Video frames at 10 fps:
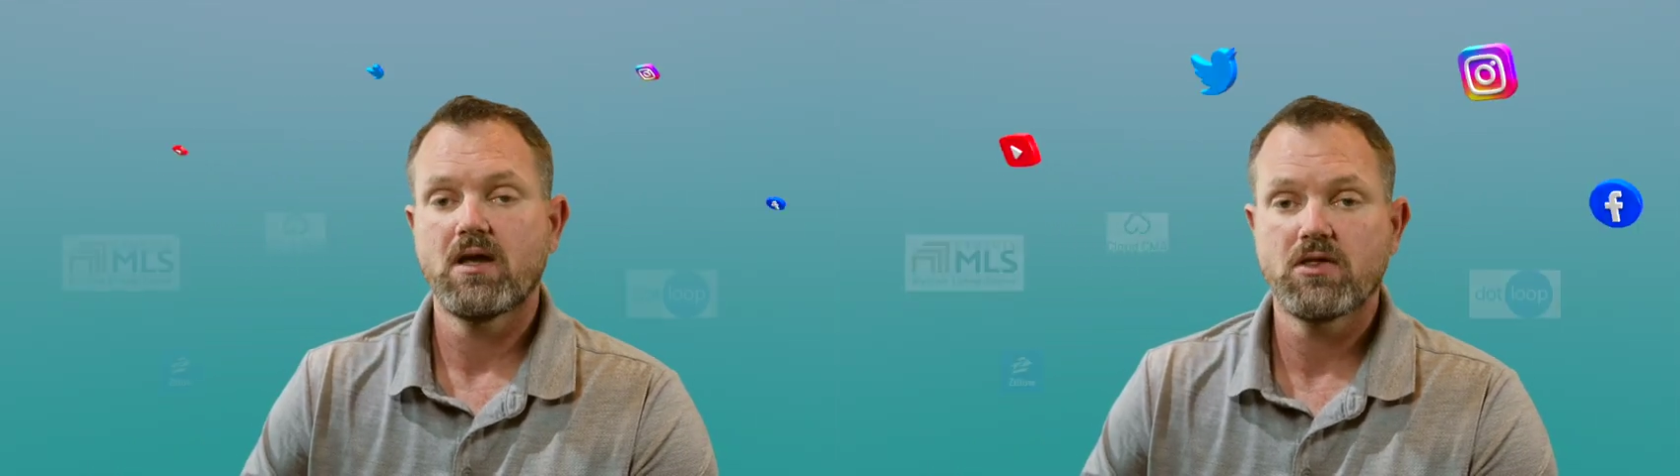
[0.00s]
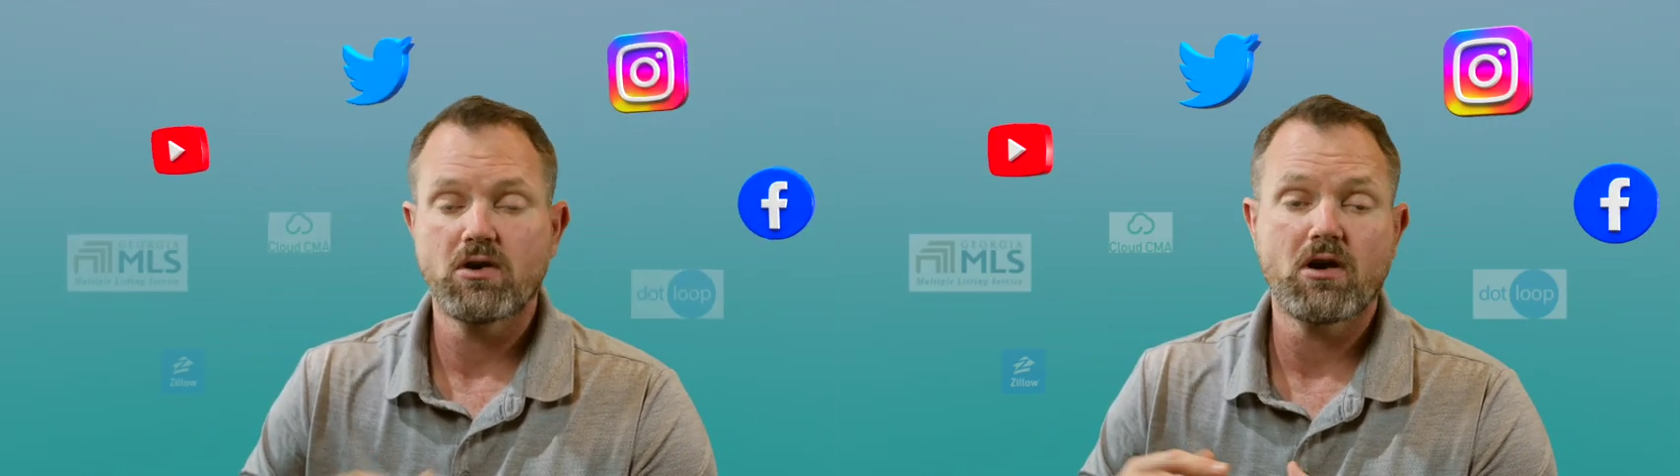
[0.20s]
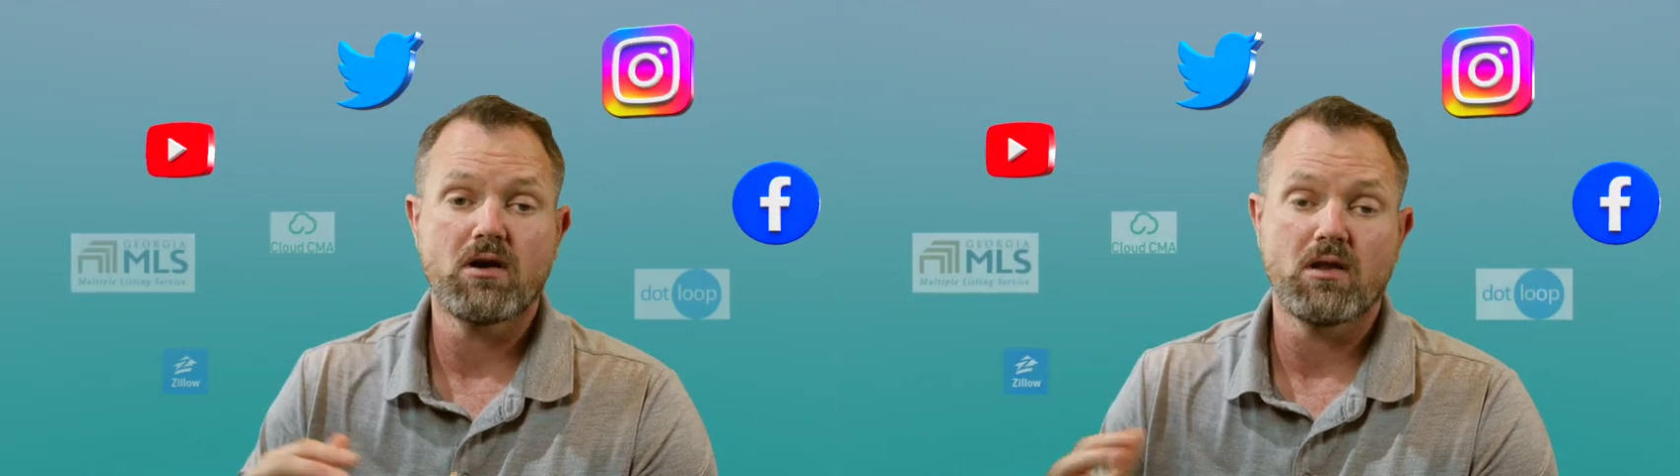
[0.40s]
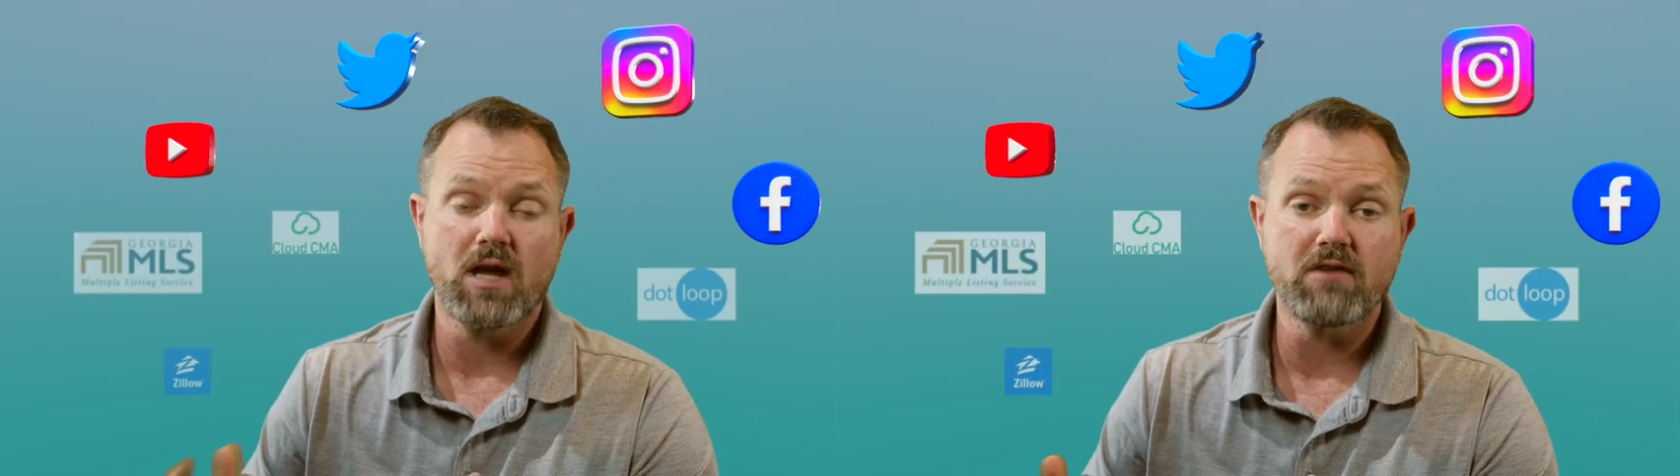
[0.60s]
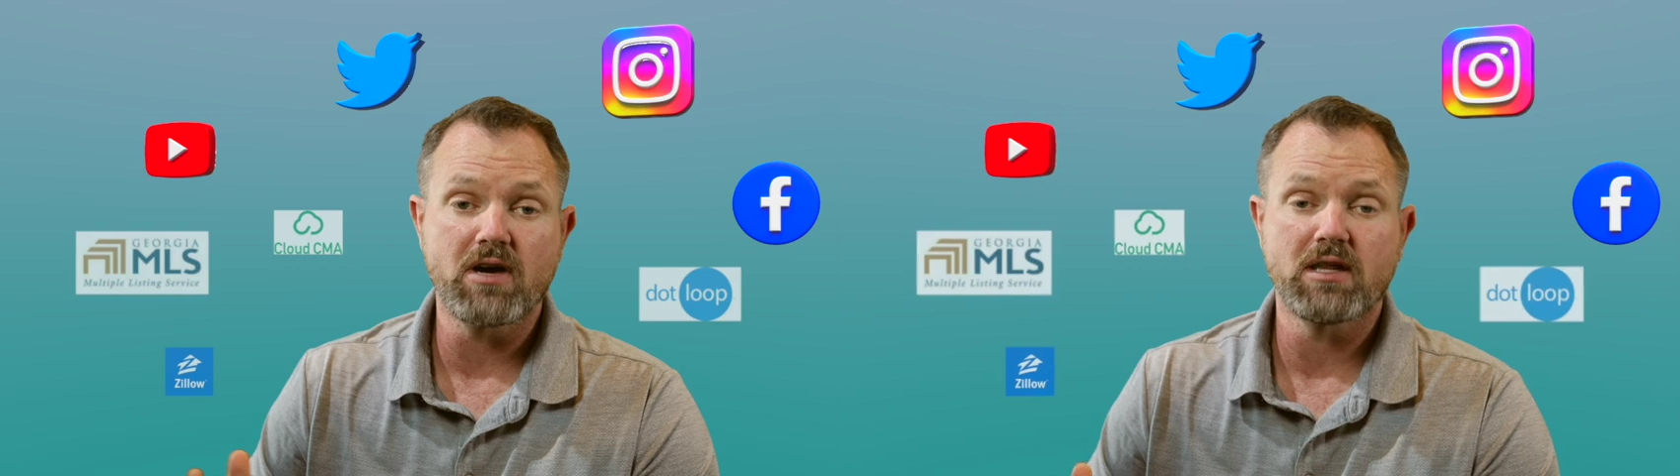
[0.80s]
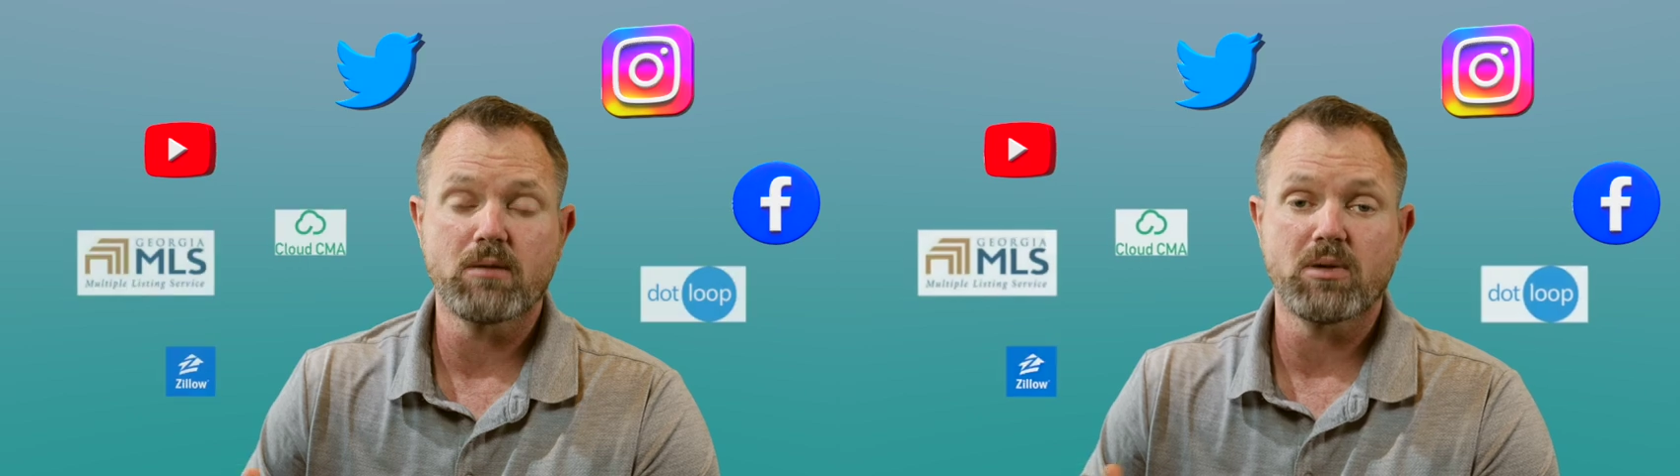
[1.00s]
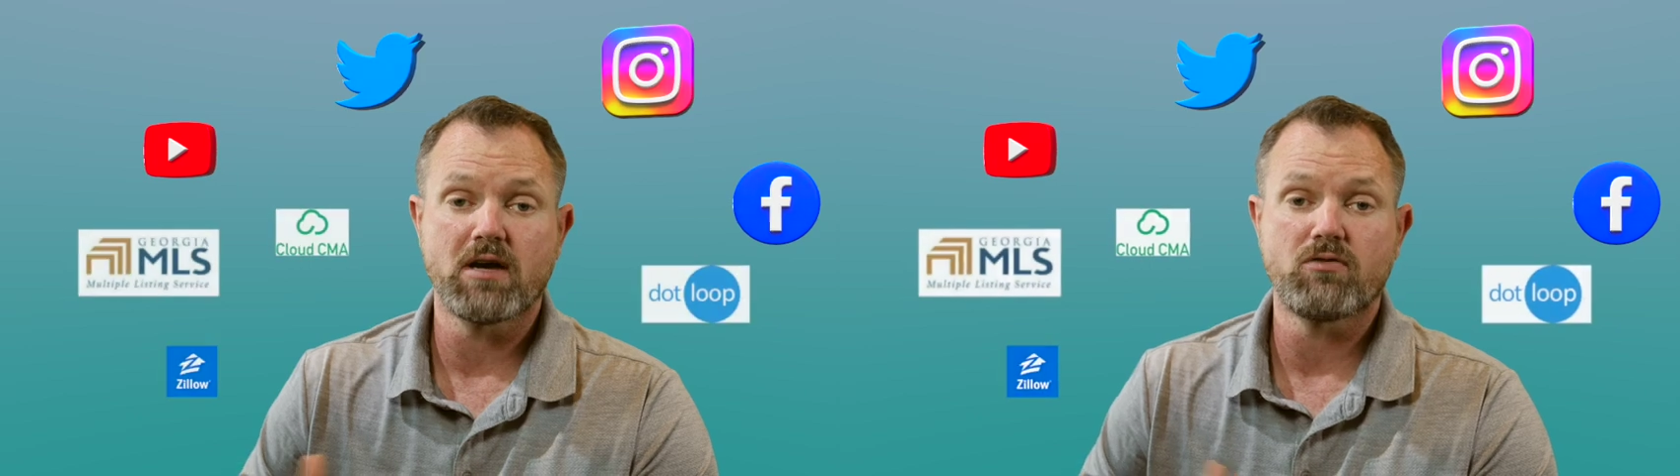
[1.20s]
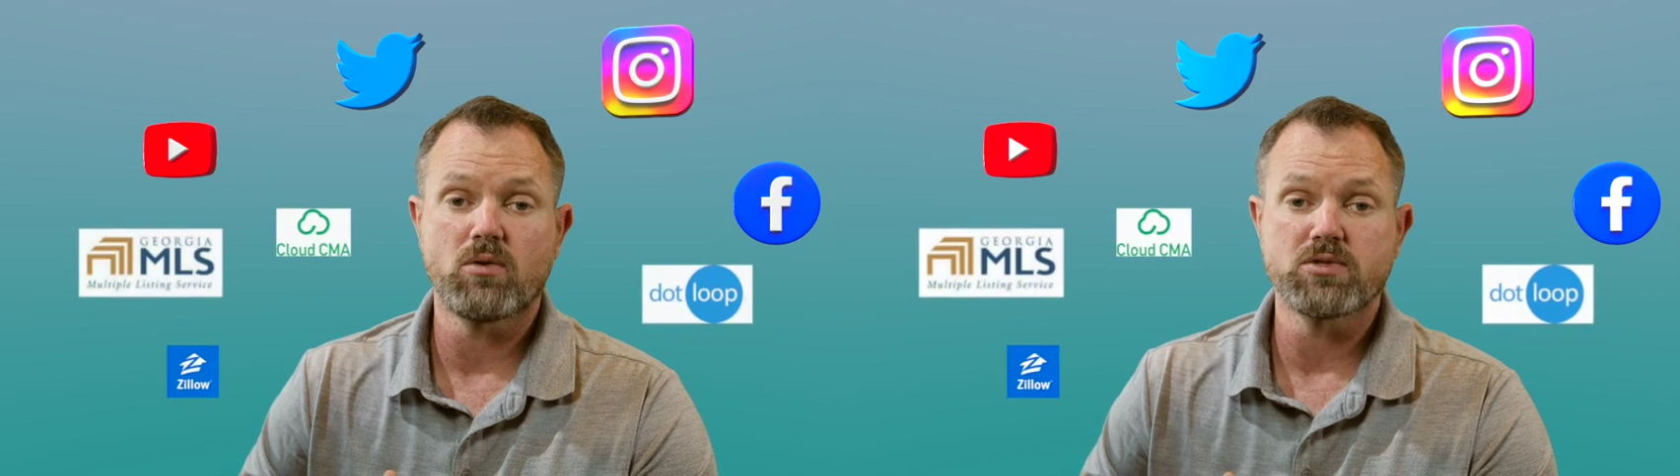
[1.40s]
There are a lot of online
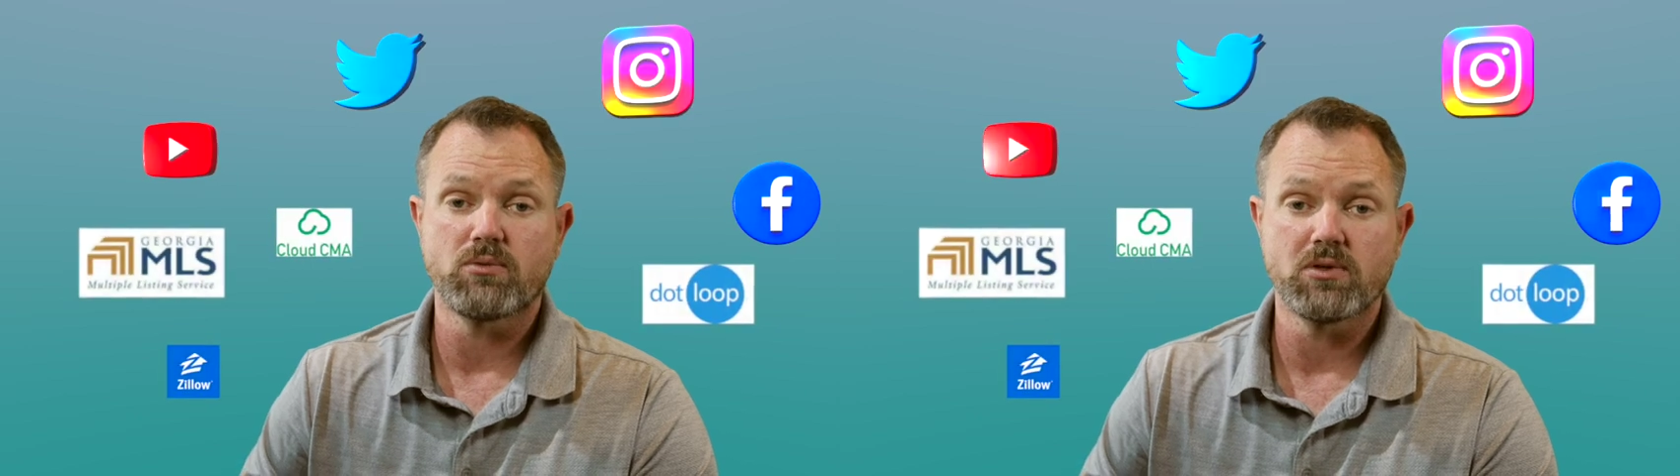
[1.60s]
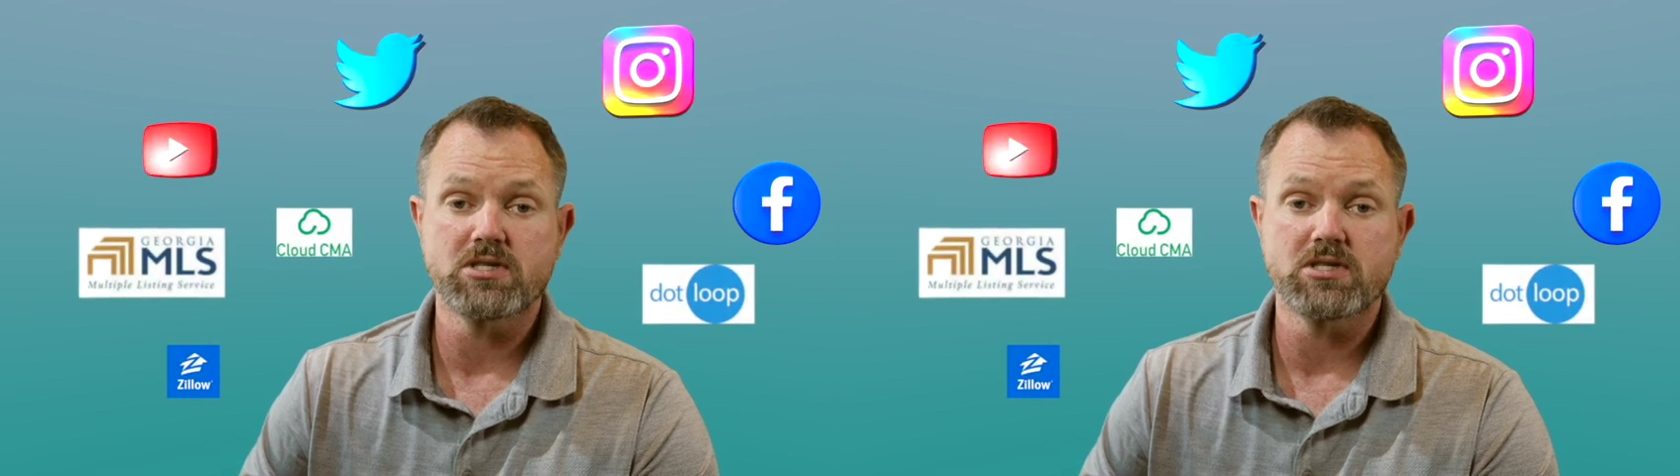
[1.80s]
platforms that real